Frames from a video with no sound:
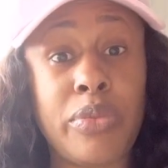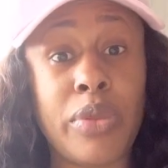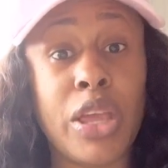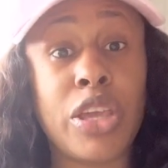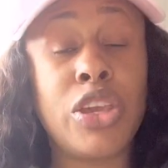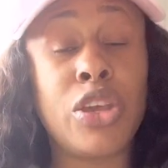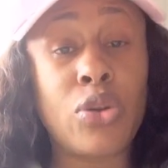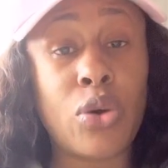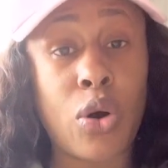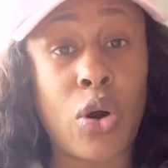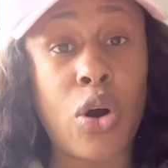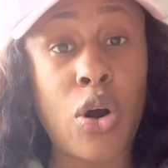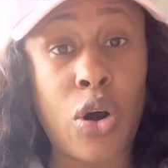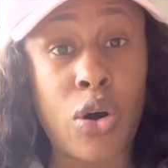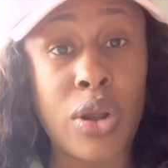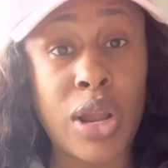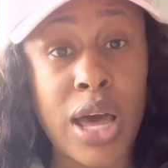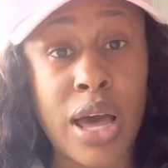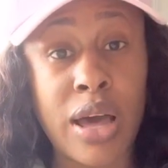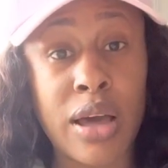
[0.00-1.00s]
You know
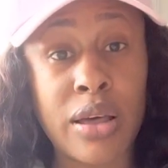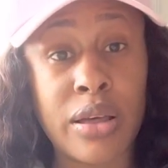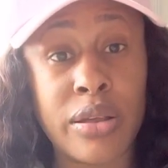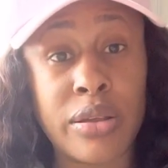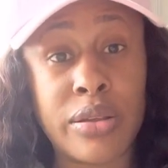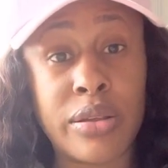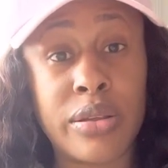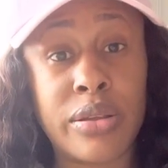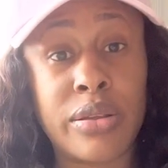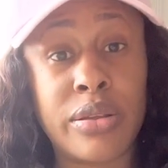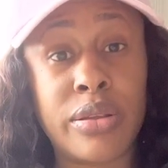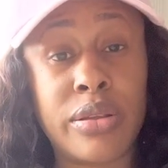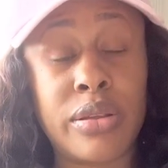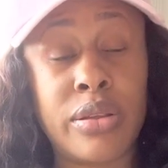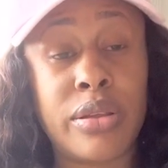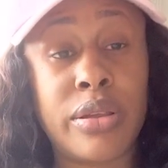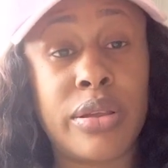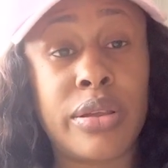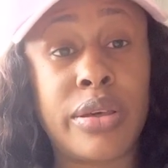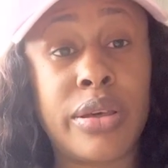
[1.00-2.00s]
how long
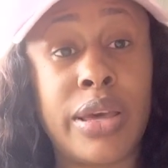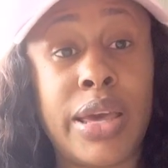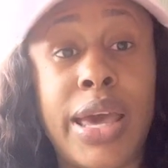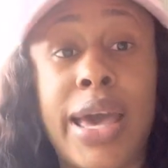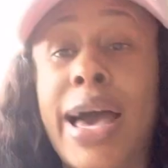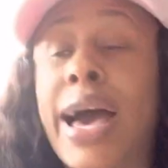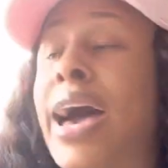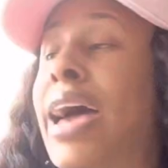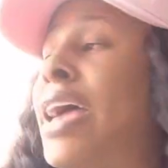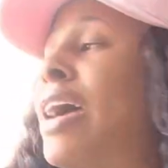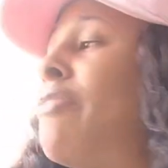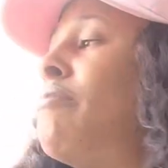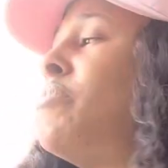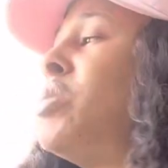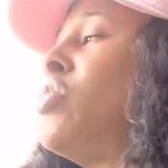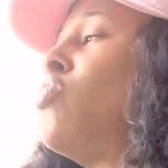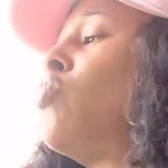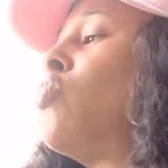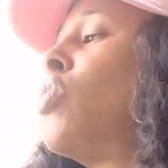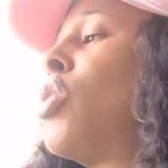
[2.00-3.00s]
I have
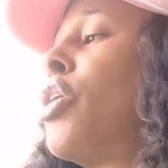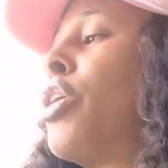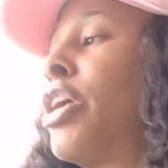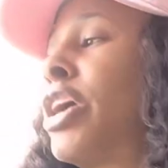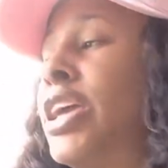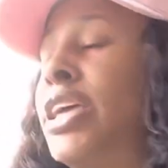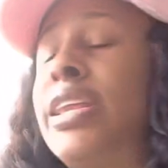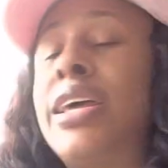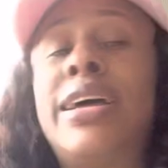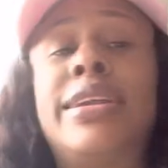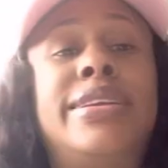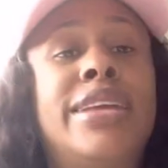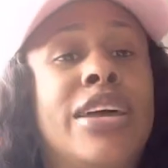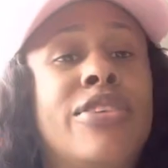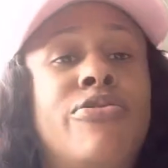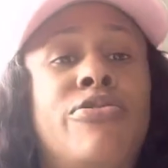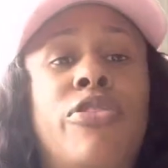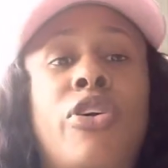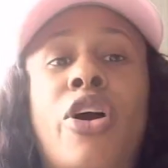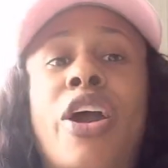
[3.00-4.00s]
been working on
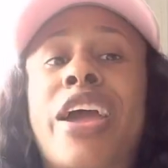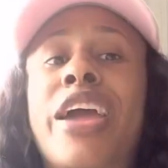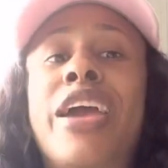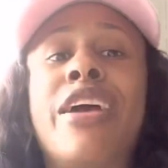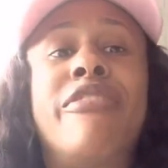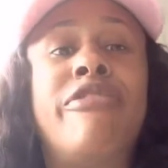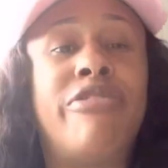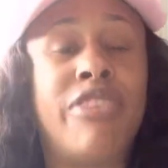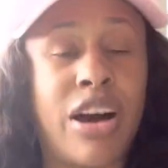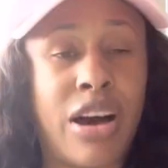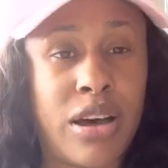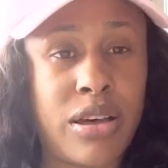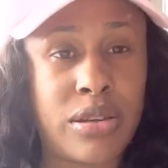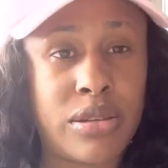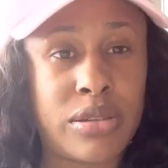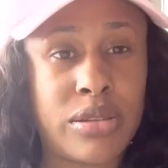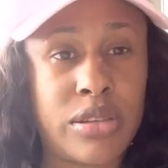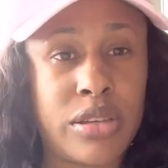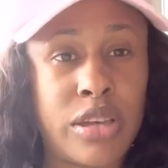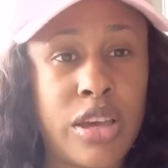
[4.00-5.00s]
that forever.
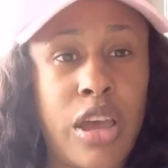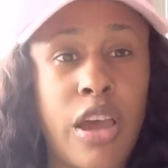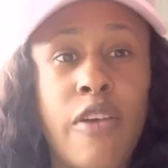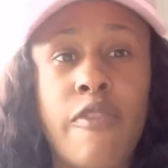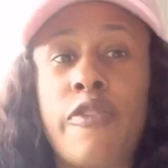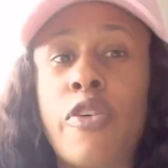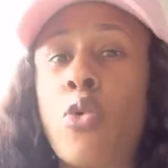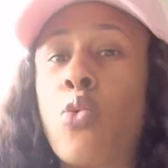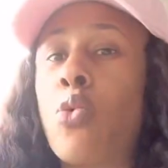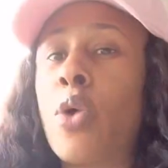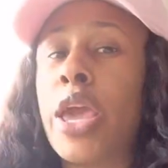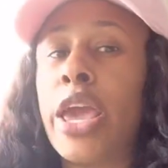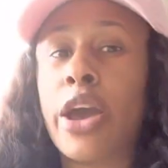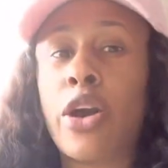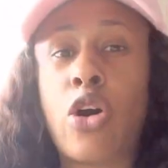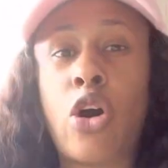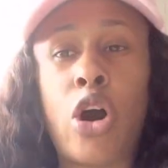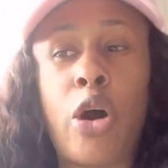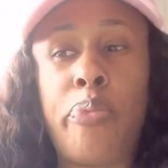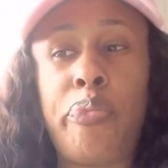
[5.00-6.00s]
So
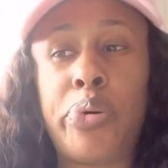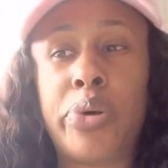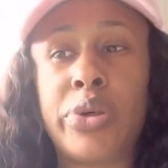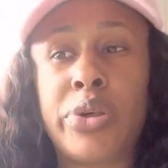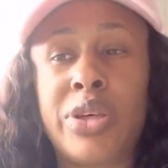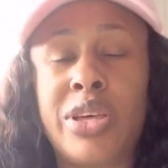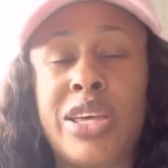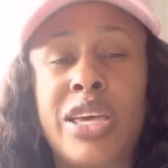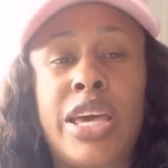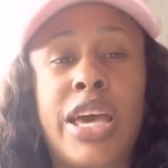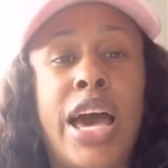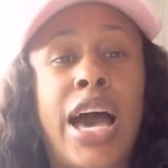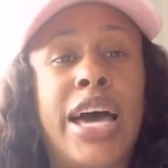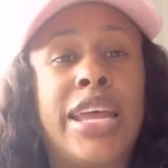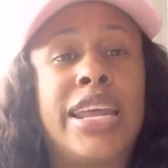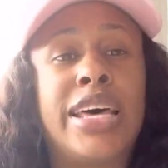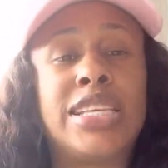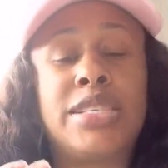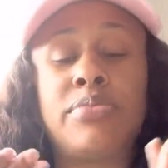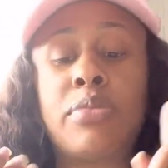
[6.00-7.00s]
wake up,
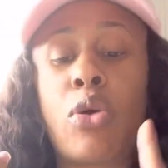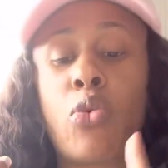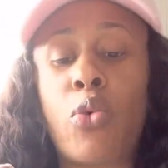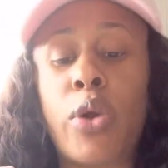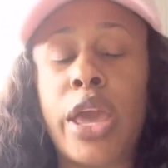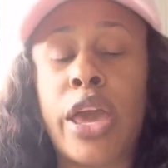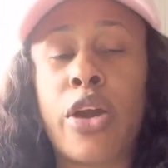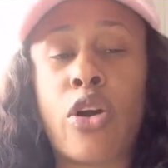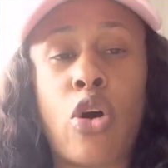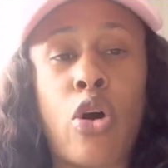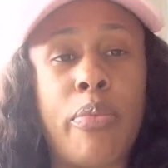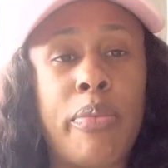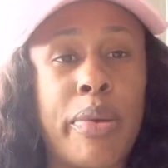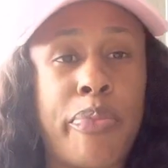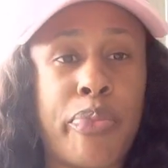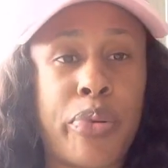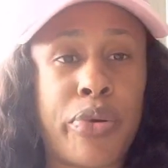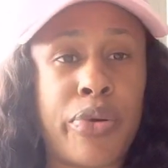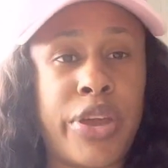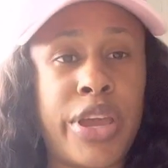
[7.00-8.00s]
and as me wake up, me
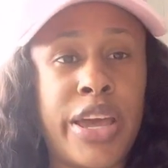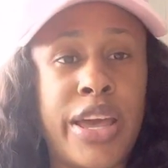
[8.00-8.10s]
pray.